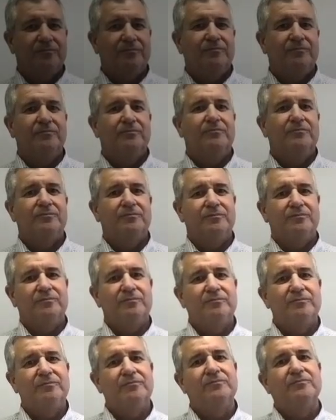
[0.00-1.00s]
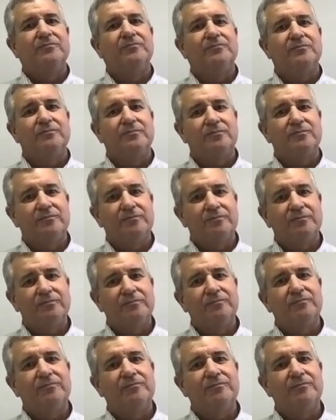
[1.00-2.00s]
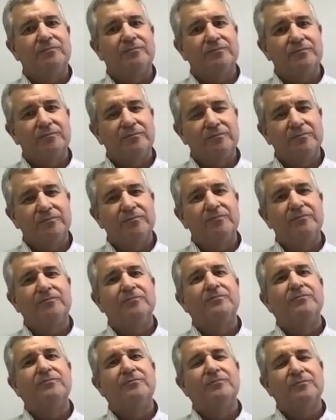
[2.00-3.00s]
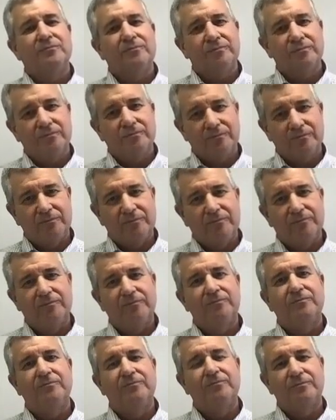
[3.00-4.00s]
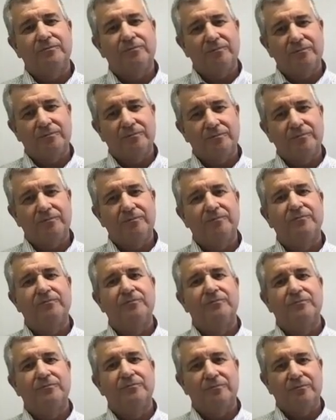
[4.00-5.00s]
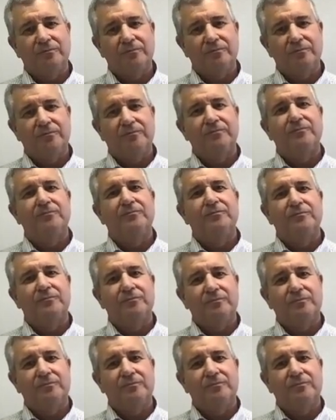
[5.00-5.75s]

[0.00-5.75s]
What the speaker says: This person isn't speaking.